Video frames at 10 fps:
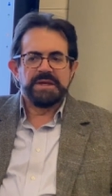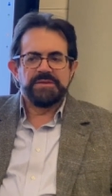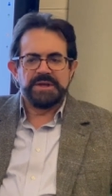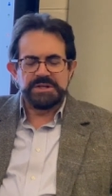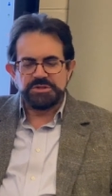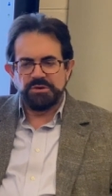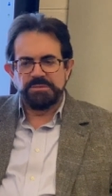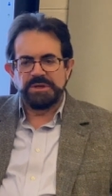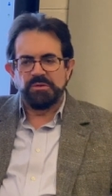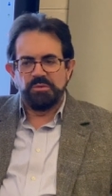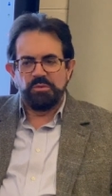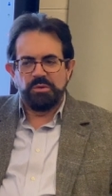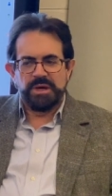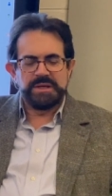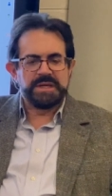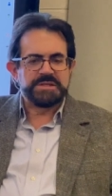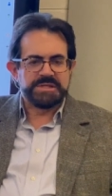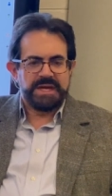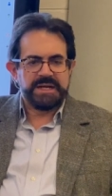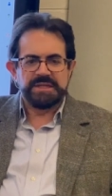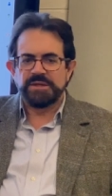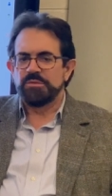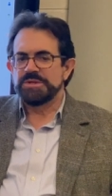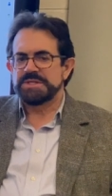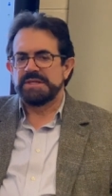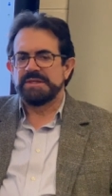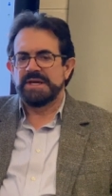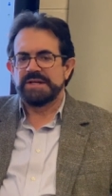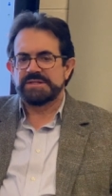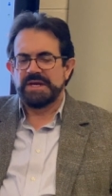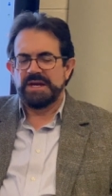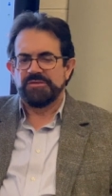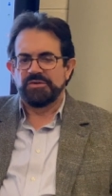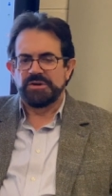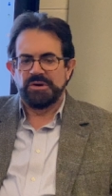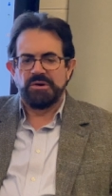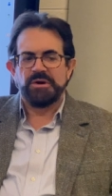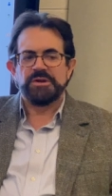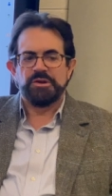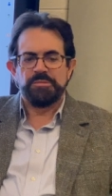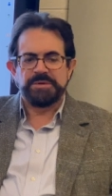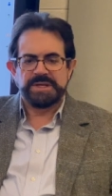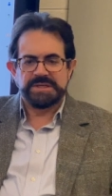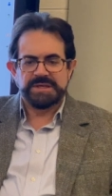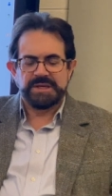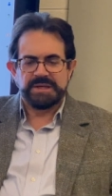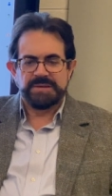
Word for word: That told me what exactly was in that tavern on opening day.